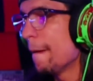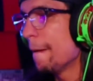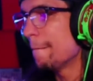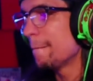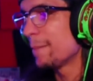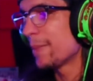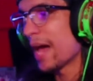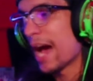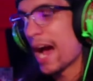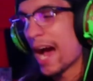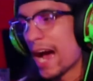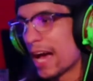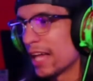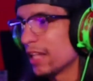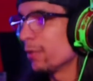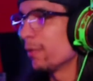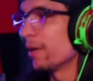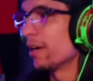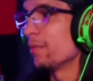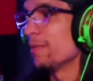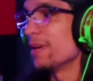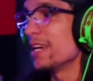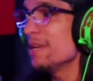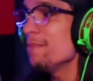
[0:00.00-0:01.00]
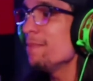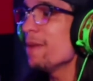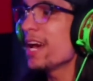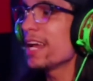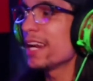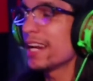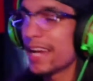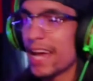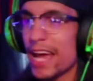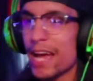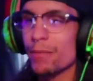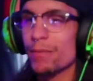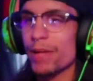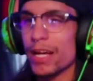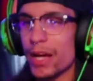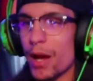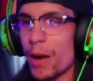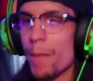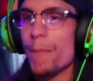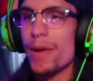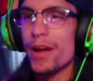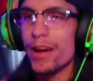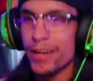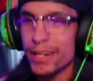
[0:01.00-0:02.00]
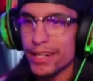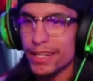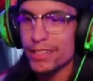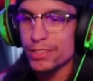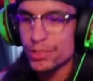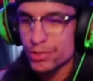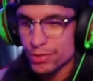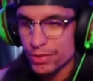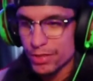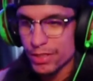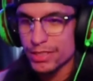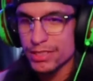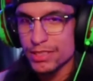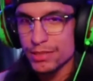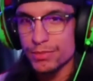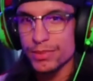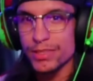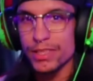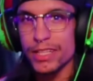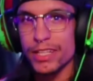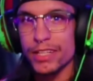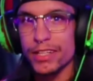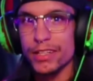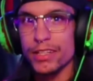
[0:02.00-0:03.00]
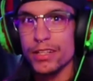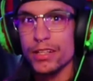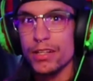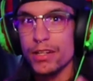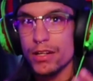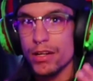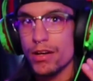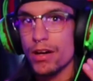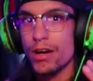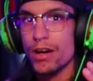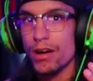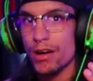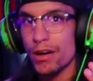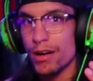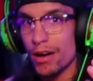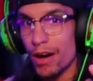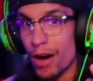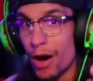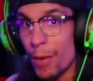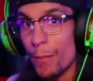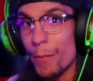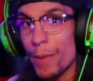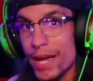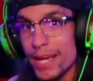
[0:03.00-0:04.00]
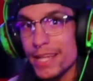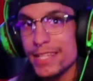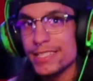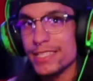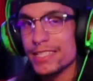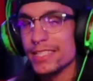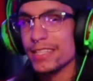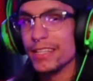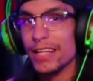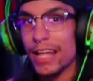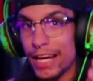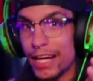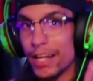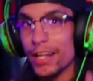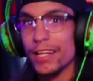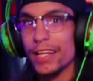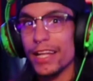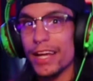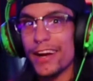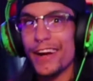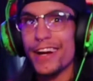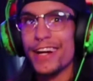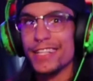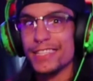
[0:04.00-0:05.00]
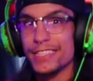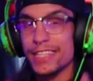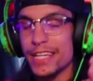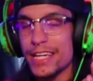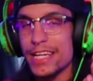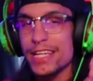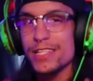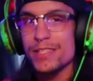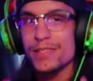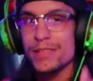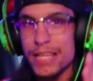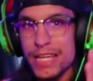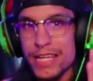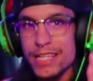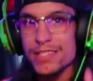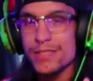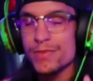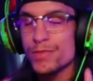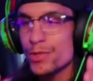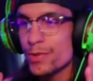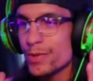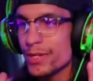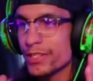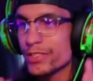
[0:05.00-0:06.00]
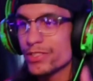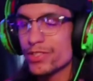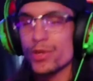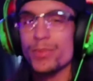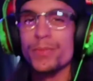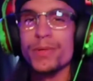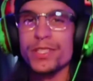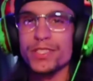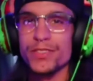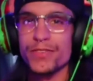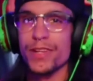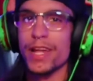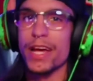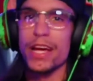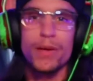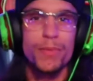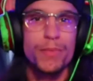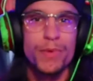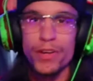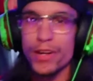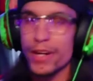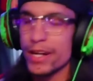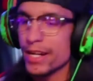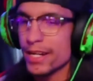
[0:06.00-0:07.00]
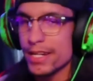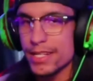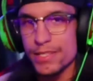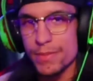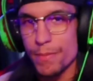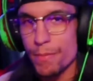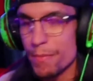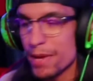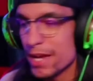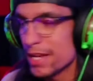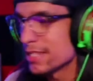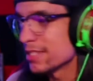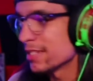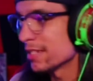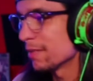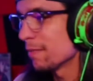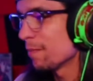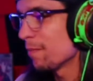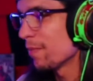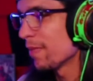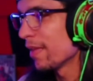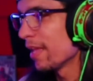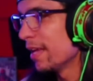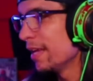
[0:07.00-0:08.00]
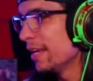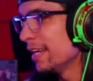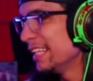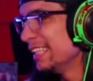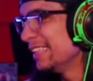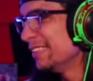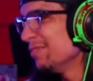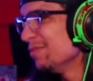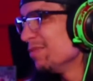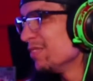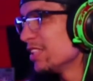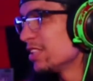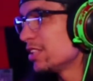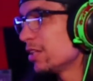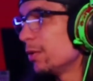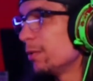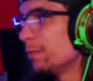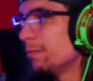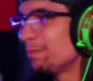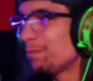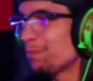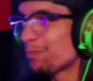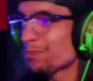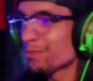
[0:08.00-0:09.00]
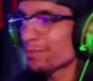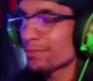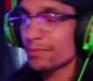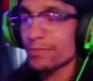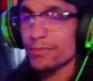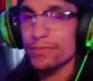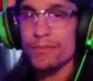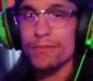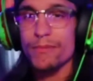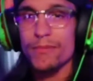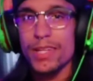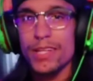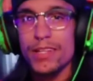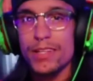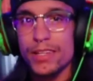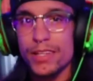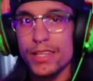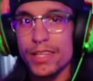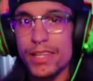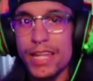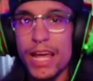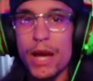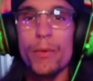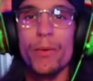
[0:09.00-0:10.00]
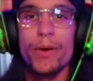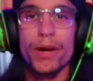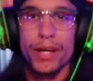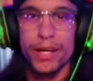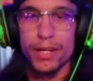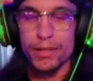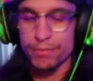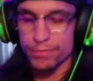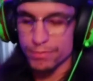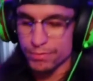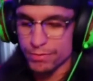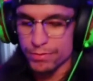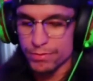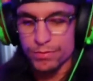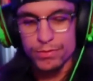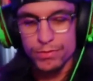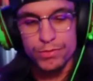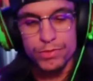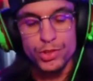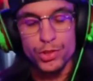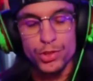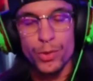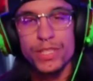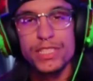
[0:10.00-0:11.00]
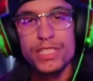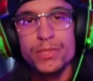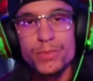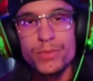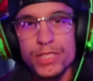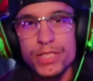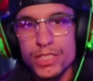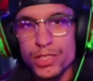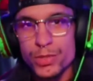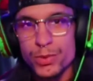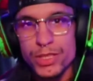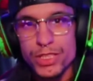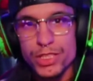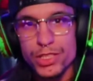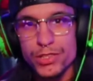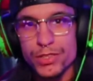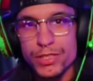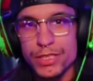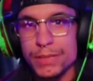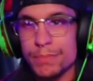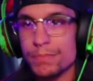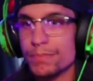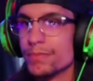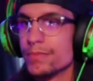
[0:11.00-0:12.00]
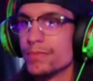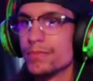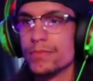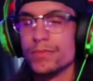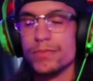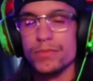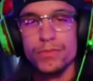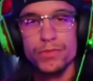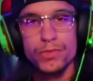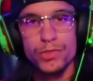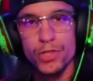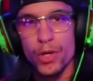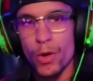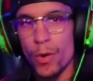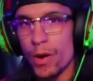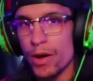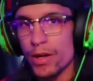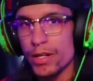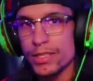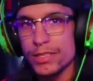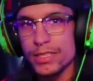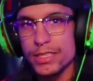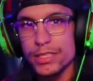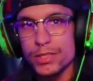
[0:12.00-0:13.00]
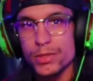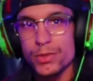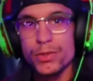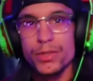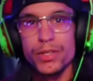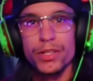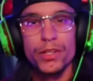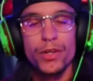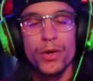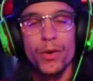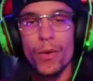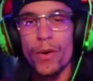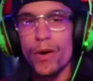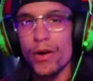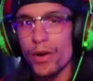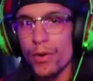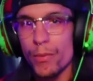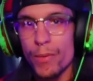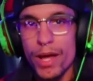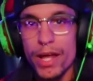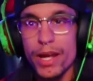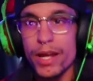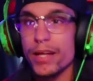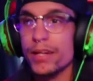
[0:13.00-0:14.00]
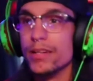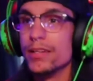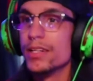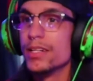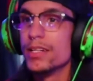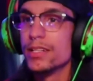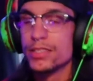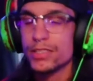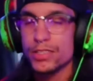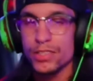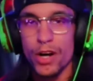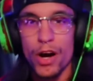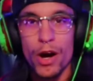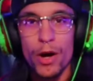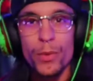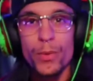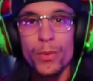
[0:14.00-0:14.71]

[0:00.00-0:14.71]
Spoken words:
Highly recommend. He made a game like American Truck Simulator. Amazing, like hilarious. Like he's doing so much for that community, and it's amazing. So networking. Join someone's Twitch stream. Go on to Discord. Go on to Reddit. Talk with